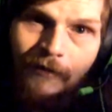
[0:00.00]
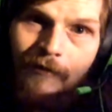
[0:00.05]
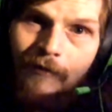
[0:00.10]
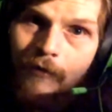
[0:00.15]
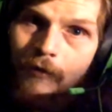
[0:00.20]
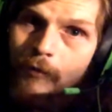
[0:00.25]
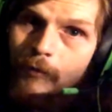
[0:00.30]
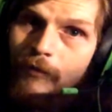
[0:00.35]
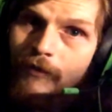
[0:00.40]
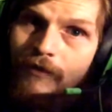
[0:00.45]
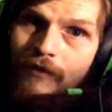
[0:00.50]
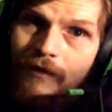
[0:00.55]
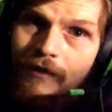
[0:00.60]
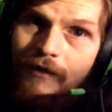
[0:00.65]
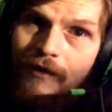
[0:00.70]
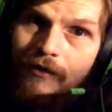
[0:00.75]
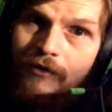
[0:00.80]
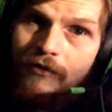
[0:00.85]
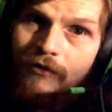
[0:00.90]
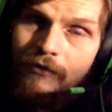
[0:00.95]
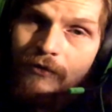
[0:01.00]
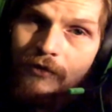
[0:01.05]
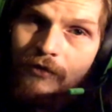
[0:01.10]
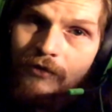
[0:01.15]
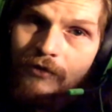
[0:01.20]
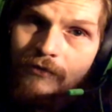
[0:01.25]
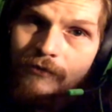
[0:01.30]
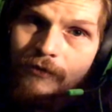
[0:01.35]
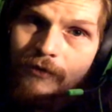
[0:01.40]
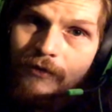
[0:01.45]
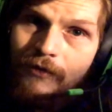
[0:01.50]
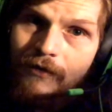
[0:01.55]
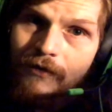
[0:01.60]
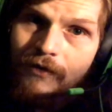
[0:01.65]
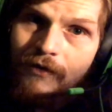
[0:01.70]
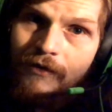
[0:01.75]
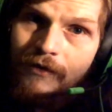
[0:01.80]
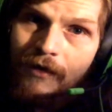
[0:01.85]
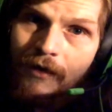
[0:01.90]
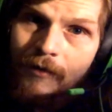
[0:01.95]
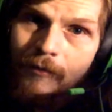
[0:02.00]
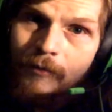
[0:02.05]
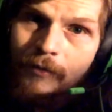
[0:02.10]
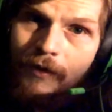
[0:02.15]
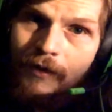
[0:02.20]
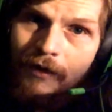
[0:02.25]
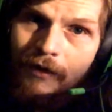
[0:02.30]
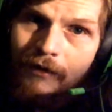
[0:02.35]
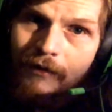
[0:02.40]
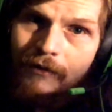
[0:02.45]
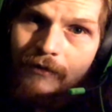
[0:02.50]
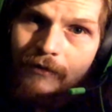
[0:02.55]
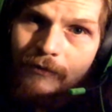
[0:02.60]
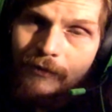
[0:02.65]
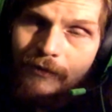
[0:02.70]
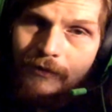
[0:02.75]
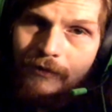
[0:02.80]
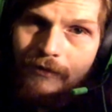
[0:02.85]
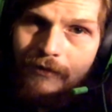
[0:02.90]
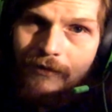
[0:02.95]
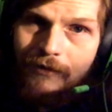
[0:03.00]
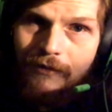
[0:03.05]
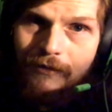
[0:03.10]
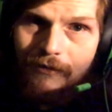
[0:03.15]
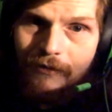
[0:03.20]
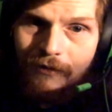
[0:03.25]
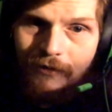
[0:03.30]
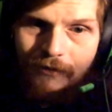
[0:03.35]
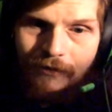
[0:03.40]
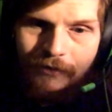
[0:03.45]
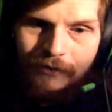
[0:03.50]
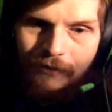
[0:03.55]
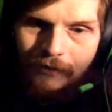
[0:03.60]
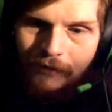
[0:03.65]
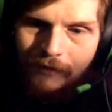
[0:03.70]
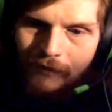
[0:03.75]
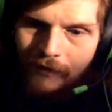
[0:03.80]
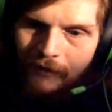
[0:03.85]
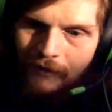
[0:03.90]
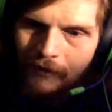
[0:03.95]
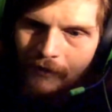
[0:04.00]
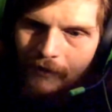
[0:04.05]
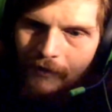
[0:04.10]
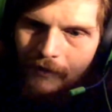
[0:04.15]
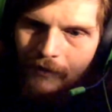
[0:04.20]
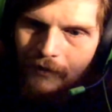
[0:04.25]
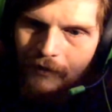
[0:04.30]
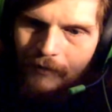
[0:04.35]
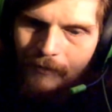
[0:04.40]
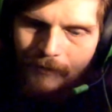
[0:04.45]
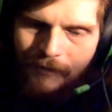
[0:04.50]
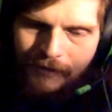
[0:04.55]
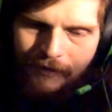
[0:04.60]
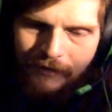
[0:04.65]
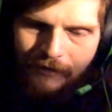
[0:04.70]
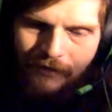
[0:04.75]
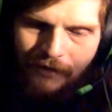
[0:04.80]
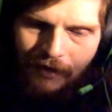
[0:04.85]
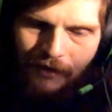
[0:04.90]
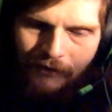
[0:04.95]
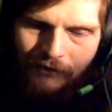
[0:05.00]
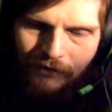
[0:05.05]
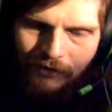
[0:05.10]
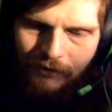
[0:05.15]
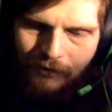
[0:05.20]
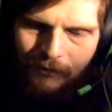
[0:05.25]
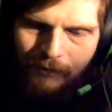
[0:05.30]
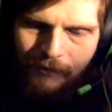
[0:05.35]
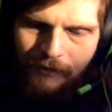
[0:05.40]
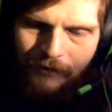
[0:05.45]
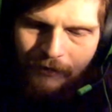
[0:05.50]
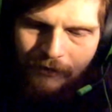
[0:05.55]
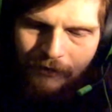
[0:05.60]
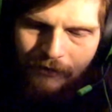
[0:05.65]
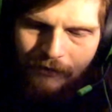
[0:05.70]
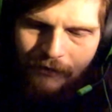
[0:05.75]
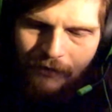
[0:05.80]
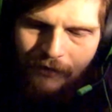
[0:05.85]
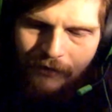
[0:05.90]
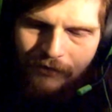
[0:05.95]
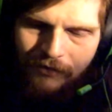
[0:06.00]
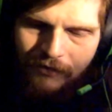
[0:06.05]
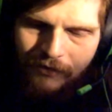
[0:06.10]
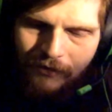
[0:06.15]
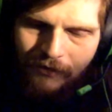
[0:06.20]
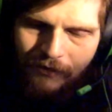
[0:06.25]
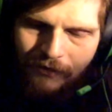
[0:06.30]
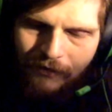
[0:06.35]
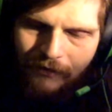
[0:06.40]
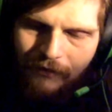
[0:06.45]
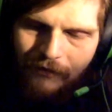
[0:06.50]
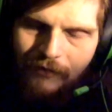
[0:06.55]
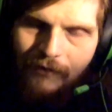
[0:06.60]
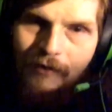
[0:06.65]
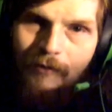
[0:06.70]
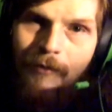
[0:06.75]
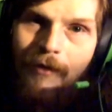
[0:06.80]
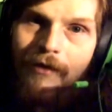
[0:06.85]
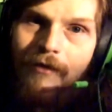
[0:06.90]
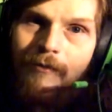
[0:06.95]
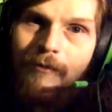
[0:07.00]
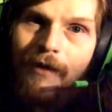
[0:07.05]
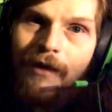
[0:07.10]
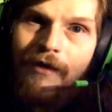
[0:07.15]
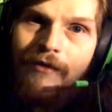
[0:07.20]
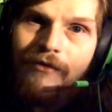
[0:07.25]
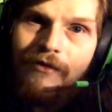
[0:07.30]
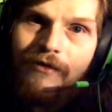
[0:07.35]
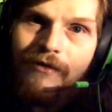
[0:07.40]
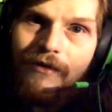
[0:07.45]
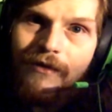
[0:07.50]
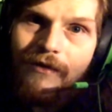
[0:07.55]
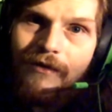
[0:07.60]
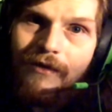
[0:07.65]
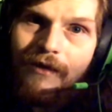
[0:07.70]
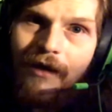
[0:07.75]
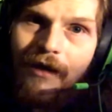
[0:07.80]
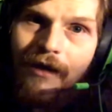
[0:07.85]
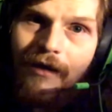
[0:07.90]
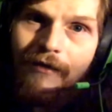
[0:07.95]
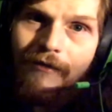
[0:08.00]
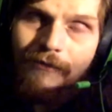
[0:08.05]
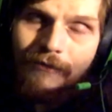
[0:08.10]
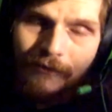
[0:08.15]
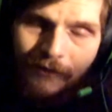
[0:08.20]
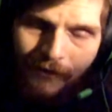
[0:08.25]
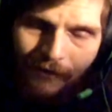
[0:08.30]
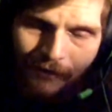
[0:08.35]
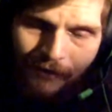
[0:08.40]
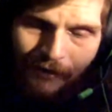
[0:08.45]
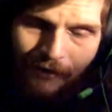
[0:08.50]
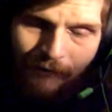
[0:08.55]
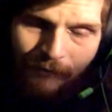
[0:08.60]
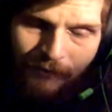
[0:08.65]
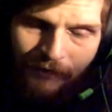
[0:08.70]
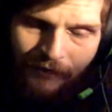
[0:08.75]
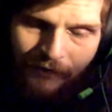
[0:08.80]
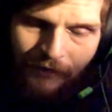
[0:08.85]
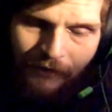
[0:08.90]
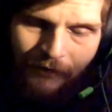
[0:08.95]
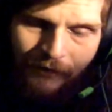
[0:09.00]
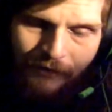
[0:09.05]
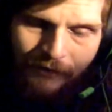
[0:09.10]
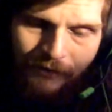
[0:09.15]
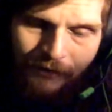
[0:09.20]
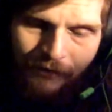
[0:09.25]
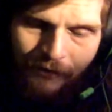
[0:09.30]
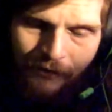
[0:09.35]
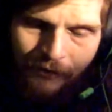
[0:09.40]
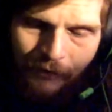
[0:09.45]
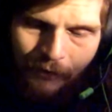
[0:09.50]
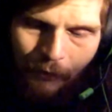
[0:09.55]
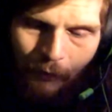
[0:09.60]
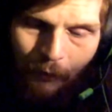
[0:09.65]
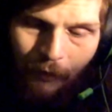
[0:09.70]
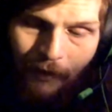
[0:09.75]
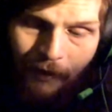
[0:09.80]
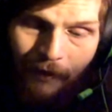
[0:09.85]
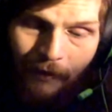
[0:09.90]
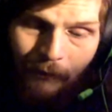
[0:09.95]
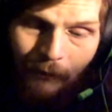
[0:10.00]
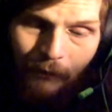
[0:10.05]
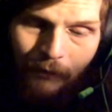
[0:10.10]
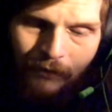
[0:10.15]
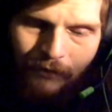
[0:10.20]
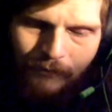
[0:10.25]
Could be seeing Edge and Christian versus the Young Bucks versus. Oh my gosh. Oh my goodness gracious. The amount of matches they could have. FTR. Wow.